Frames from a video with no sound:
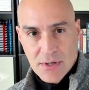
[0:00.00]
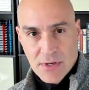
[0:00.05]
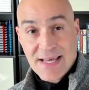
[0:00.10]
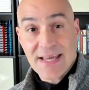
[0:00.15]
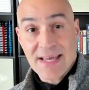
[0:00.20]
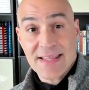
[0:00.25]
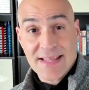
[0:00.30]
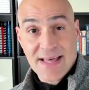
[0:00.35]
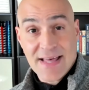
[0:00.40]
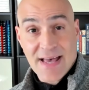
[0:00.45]

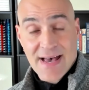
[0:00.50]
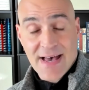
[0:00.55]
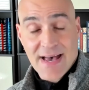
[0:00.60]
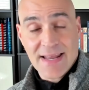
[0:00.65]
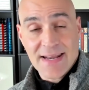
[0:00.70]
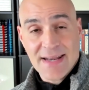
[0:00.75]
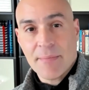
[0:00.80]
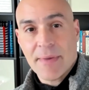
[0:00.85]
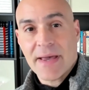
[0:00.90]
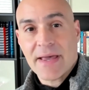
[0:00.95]
Take
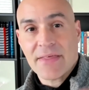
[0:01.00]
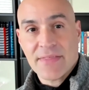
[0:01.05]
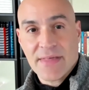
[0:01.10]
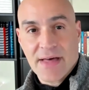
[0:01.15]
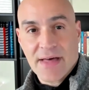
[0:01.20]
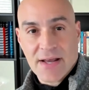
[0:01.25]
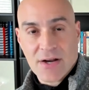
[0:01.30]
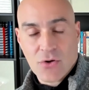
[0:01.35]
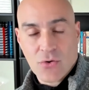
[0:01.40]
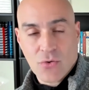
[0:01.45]
that and make
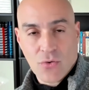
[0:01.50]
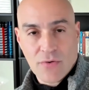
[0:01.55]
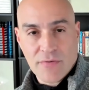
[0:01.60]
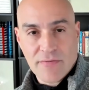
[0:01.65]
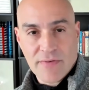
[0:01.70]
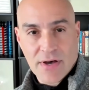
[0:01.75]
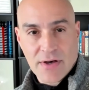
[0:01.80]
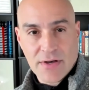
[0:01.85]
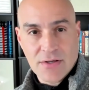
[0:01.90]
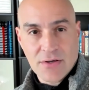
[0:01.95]
that a core
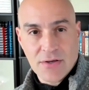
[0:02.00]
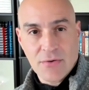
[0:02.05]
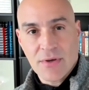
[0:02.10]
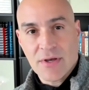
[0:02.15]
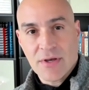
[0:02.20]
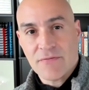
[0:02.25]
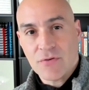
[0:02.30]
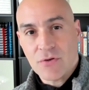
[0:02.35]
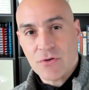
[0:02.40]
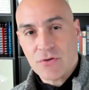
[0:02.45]
value.
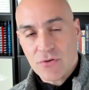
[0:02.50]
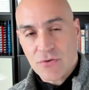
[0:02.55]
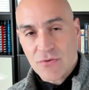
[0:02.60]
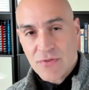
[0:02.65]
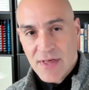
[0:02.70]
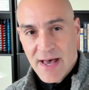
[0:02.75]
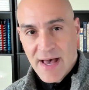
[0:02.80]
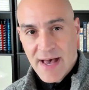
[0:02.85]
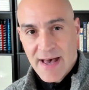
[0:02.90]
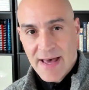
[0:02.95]
If you do
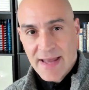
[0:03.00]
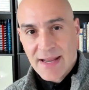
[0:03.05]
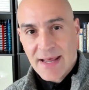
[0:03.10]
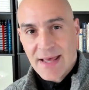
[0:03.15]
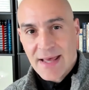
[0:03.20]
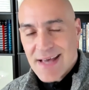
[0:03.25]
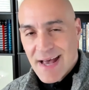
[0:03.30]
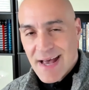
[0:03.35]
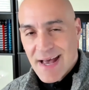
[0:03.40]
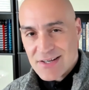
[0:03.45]
that,
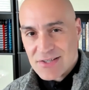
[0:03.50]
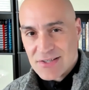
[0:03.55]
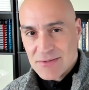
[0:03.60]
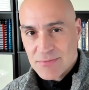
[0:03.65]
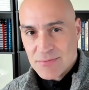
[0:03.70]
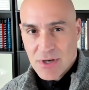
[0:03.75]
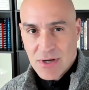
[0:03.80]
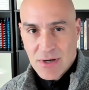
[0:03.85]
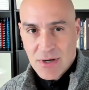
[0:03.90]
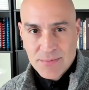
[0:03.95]
this actually
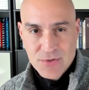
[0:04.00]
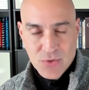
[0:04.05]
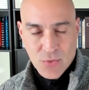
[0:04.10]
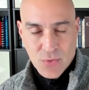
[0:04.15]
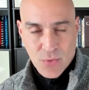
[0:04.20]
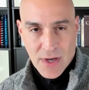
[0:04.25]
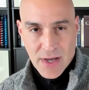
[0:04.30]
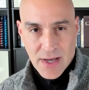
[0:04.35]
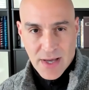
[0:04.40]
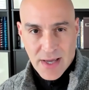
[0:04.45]
becomes a
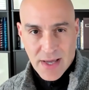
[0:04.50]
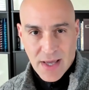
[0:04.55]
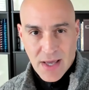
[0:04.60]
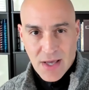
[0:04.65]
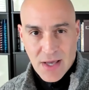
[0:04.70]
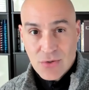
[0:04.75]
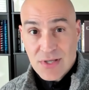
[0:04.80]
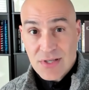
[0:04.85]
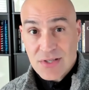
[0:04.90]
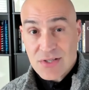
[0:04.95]
way
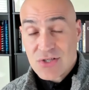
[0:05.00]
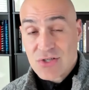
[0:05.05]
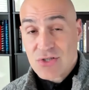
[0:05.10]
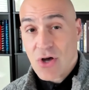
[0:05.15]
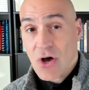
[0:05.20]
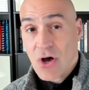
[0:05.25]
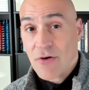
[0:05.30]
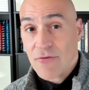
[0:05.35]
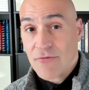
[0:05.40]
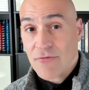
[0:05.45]
you can
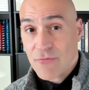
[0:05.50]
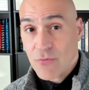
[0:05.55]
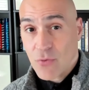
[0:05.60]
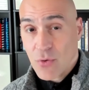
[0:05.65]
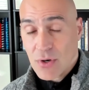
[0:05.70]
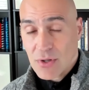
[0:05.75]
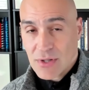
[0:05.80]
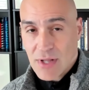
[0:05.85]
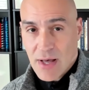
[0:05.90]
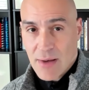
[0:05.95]
solve
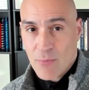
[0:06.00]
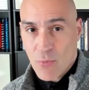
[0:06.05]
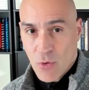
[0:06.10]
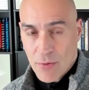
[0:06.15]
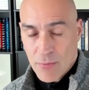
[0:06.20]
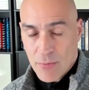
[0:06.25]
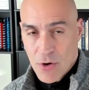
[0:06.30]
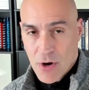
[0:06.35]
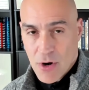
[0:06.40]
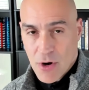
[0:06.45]
for a lot
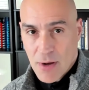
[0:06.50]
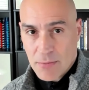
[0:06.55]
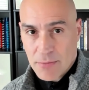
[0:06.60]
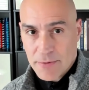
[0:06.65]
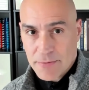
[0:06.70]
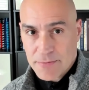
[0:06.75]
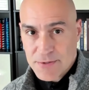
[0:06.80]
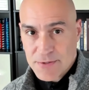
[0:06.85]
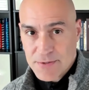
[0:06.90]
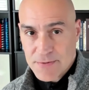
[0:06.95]
more
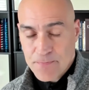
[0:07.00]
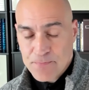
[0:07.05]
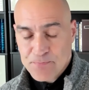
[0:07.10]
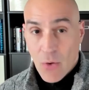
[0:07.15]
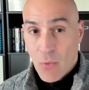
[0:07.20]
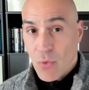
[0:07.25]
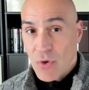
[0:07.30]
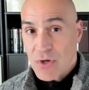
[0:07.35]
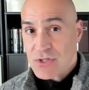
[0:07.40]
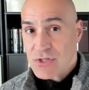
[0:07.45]
problems. Now,
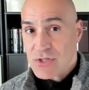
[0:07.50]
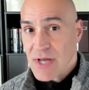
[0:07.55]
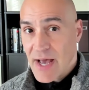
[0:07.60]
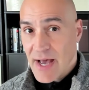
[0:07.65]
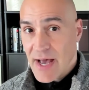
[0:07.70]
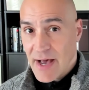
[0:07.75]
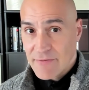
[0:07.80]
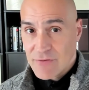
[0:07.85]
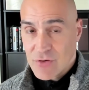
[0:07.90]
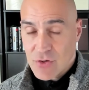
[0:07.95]
once you
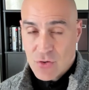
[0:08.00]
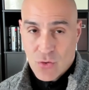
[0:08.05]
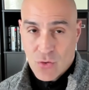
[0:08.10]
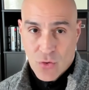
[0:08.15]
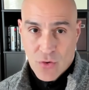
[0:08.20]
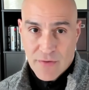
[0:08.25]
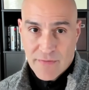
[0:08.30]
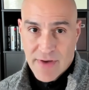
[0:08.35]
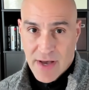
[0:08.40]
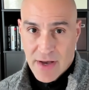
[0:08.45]
have your
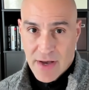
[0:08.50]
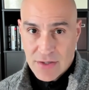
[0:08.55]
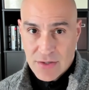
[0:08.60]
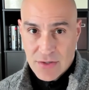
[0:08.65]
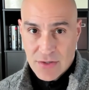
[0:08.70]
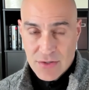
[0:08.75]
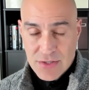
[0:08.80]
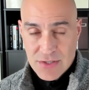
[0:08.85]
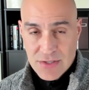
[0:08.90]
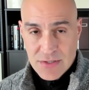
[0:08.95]
core
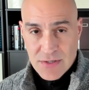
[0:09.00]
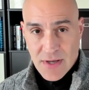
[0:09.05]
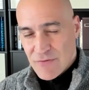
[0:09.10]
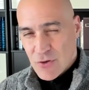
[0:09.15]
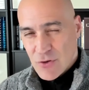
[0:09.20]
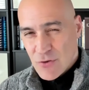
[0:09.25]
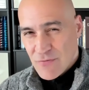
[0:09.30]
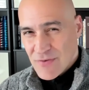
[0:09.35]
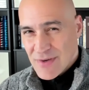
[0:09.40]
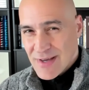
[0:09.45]
values, if
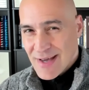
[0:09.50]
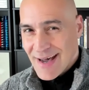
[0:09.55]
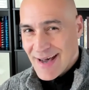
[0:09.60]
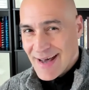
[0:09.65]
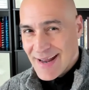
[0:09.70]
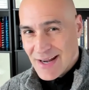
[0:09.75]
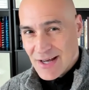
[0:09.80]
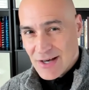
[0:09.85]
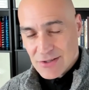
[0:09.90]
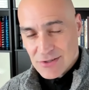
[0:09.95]
you've
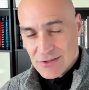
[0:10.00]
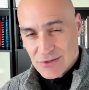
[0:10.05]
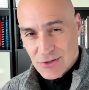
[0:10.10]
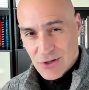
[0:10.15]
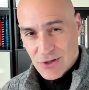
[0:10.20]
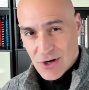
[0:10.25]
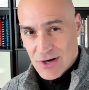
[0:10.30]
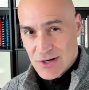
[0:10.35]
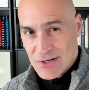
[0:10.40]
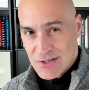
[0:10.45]
got a
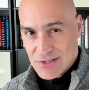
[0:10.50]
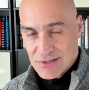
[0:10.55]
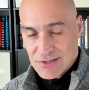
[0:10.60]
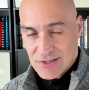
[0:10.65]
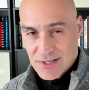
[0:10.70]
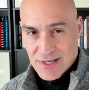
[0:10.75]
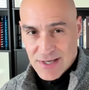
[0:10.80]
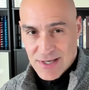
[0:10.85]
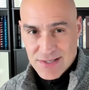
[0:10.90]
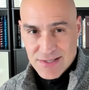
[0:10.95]
large
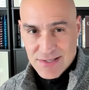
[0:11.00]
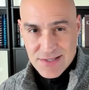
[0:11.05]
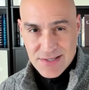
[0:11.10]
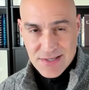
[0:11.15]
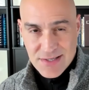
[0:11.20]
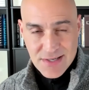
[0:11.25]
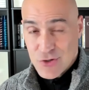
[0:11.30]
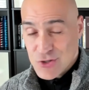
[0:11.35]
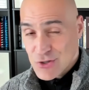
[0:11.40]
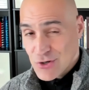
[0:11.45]
list,
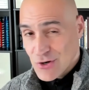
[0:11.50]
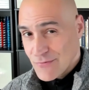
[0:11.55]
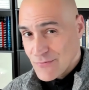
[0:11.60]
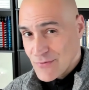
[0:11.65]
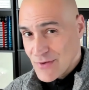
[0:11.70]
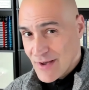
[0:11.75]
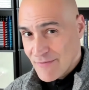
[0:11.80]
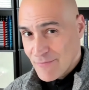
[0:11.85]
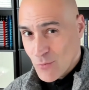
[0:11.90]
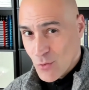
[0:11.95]
for sure if
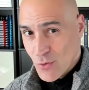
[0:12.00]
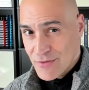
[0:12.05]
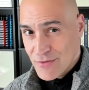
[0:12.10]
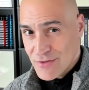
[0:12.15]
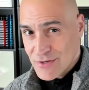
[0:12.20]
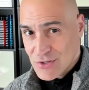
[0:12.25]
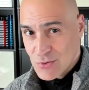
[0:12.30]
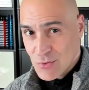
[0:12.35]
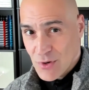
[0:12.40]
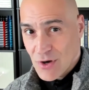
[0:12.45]
you have more
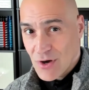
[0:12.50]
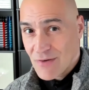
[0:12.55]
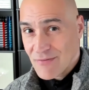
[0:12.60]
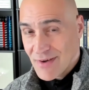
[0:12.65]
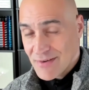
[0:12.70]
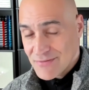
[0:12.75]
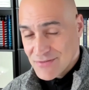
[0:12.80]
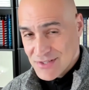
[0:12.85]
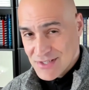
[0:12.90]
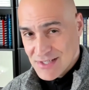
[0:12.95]
than 12,
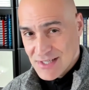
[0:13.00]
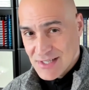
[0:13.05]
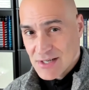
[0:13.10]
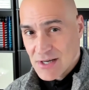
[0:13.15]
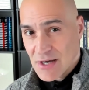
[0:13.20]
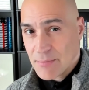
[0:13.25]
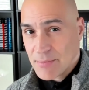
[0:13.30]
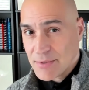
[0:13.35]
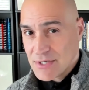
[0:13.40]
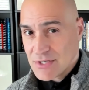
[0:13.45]
I've seen
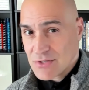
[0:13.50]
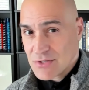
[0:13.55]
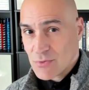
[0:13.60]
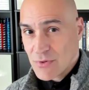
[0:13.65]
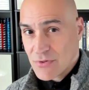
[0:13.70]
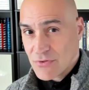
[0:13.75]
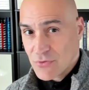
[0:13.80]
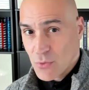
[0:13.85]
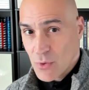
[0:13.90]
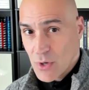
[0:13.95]
companies
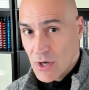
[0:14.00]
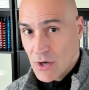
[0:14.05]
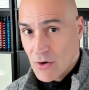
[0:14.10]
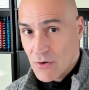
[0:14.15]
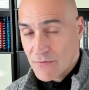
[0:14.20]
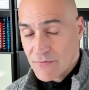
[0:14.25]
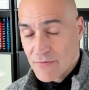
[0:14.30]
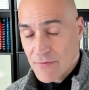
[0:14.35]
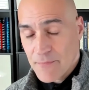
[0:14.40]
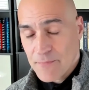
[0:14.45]
with
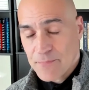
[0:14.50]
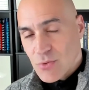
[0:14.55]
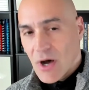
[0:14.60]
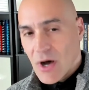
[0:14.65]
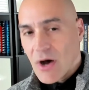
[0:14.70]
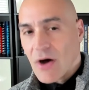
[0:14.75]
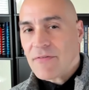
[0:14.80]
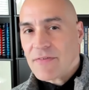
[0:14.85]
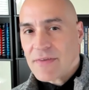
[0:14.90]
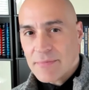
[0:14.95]
12.
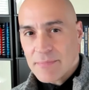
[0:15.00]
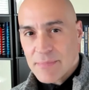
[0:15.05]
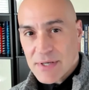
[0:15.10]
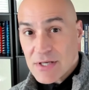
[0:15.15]
12 can